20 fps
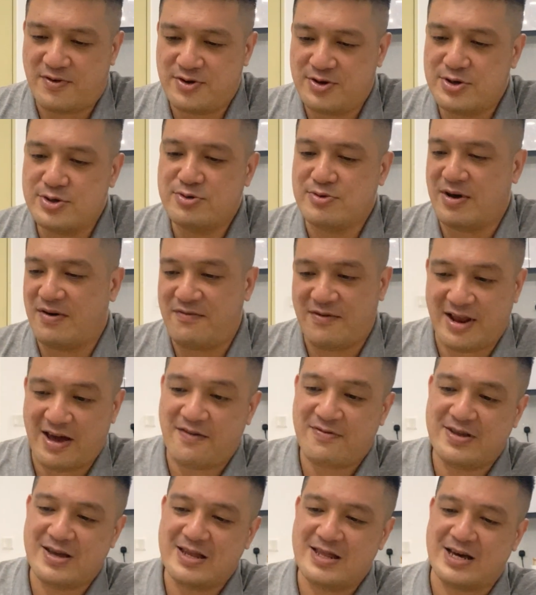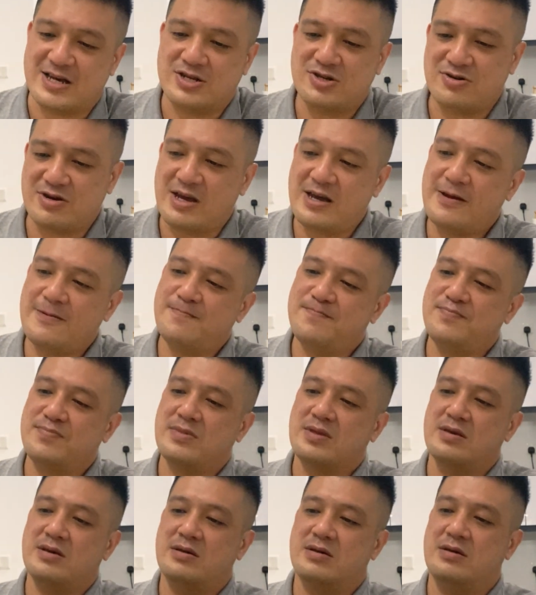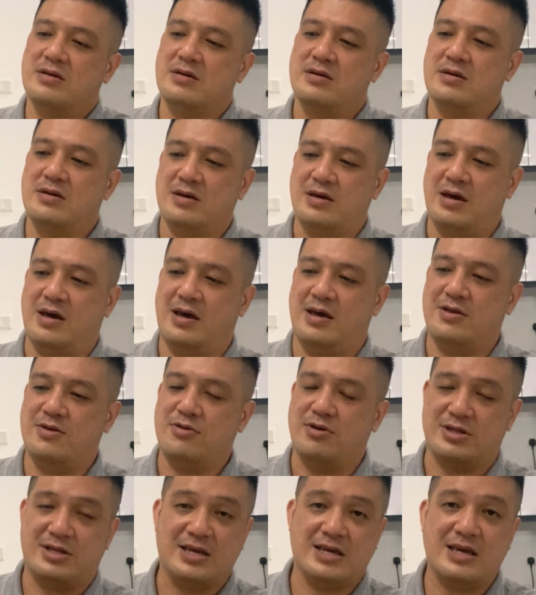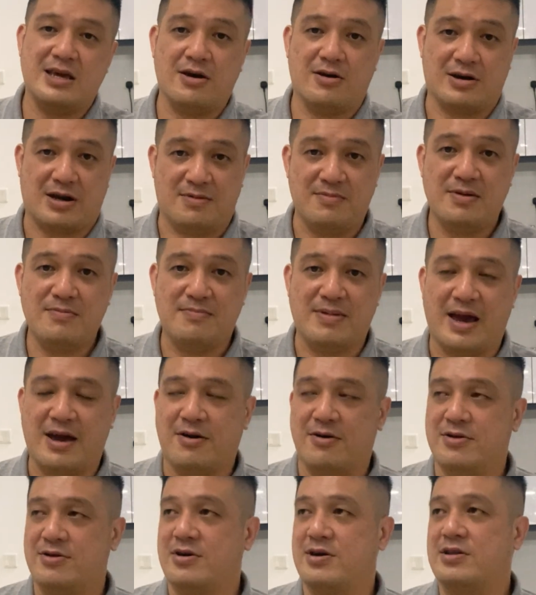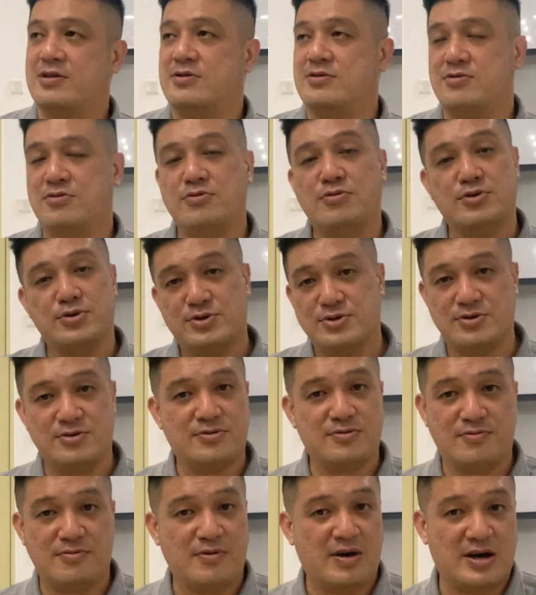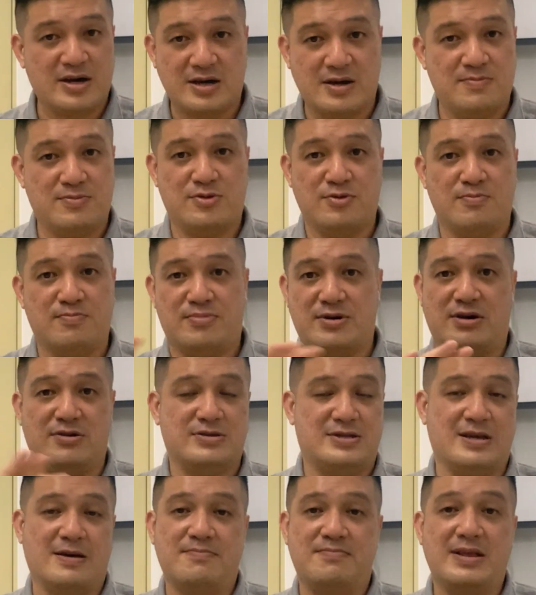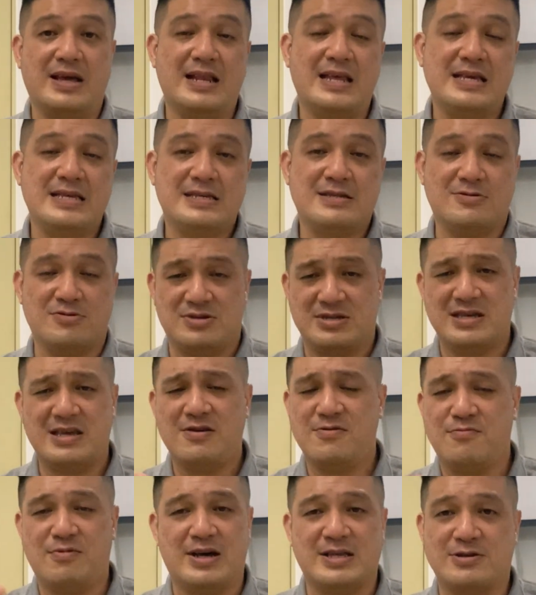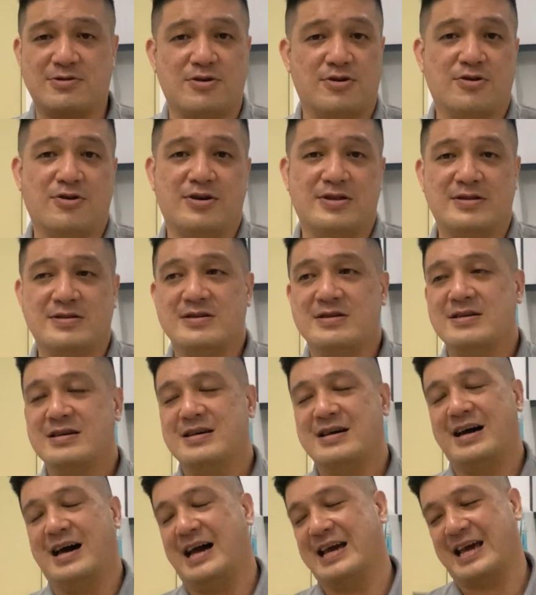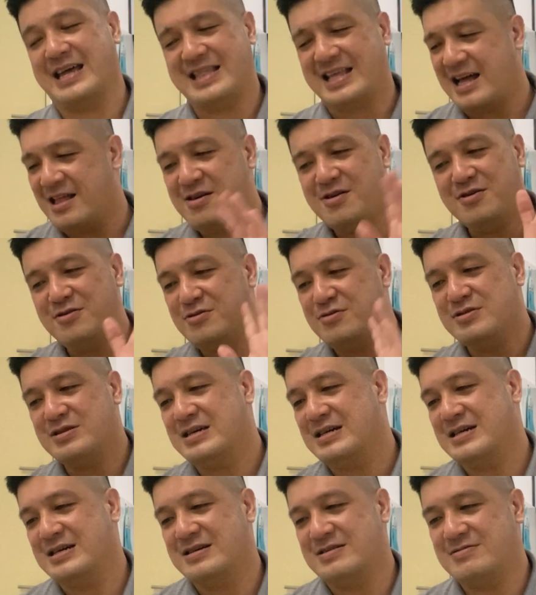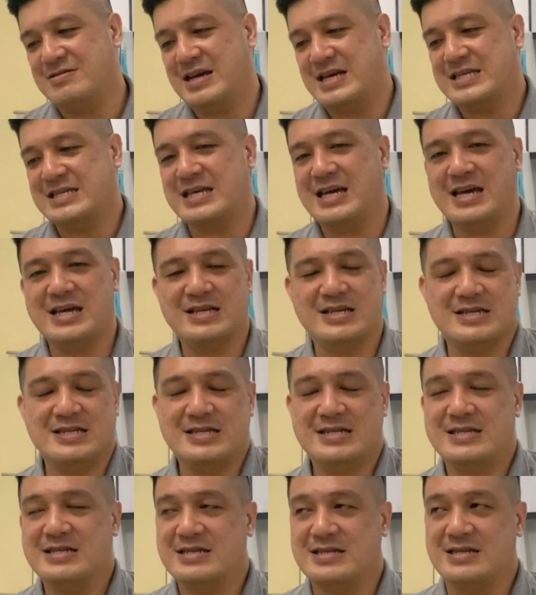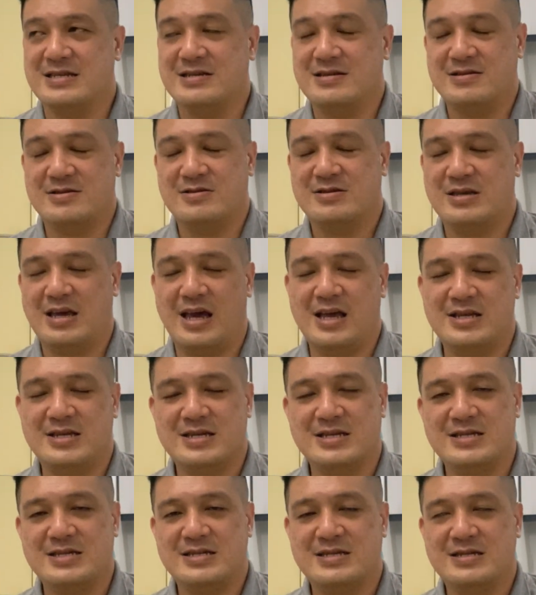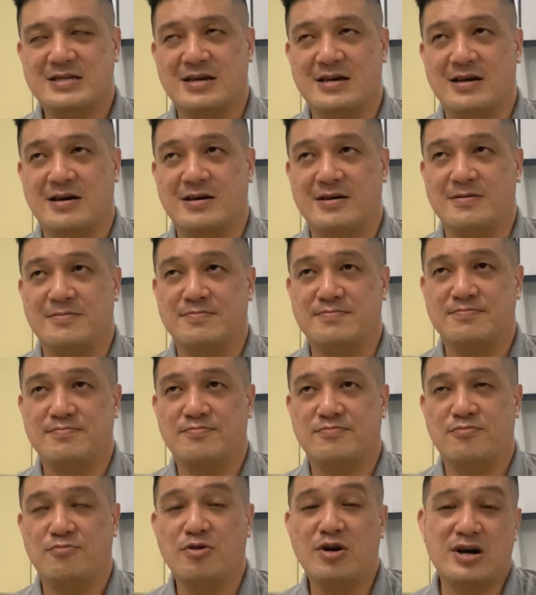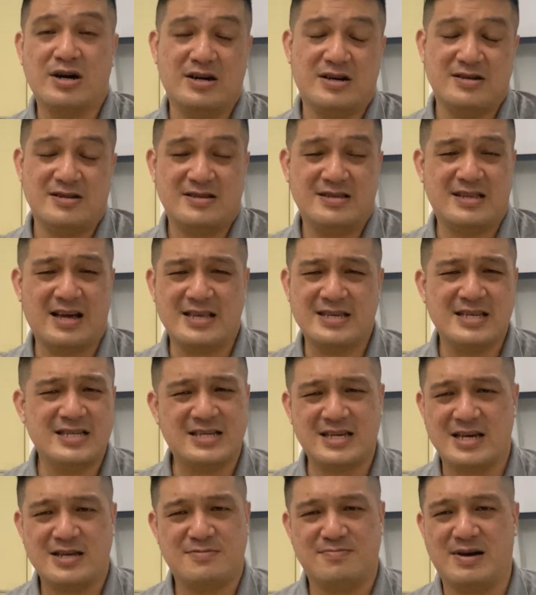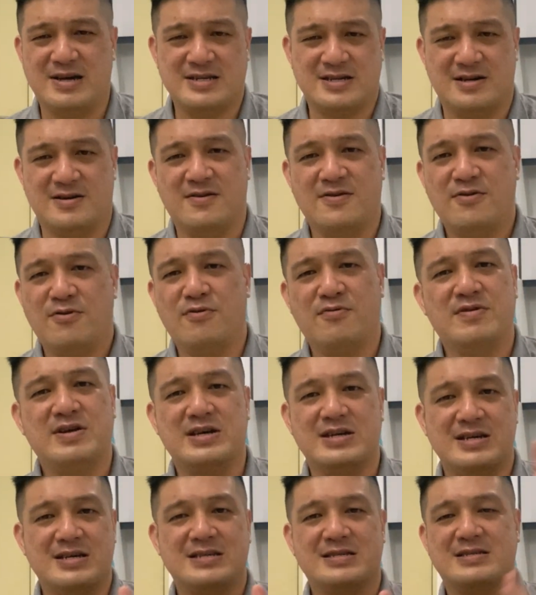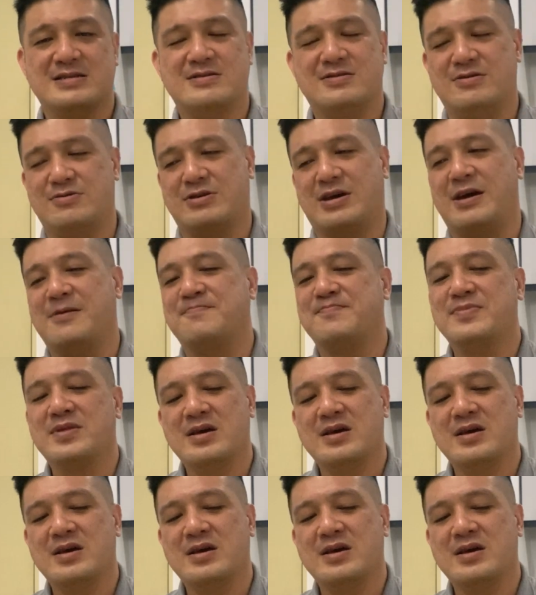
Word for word: for those who have left the industry, and you're thinking of coming back or not, you also welcome to browse that playlist to see what's going on. I can tell you the real estate agent agent uh, work doesn't change much uh, over the years. Okay,